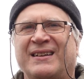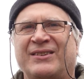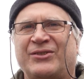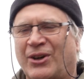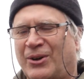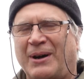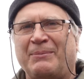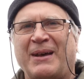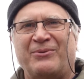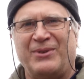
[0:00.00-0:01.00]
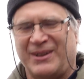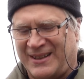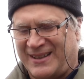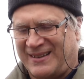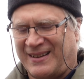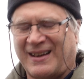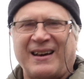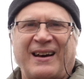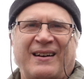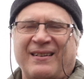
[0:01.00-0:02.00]
So I'm not really,
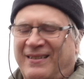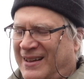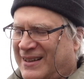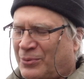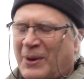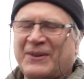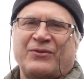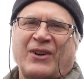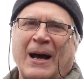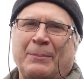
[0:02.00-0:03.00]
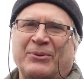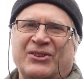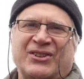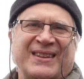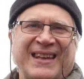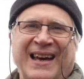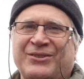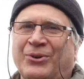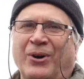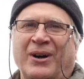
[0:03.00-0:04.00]
I just want this for composition,
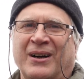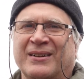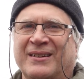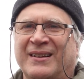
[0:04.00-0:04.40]
that's all.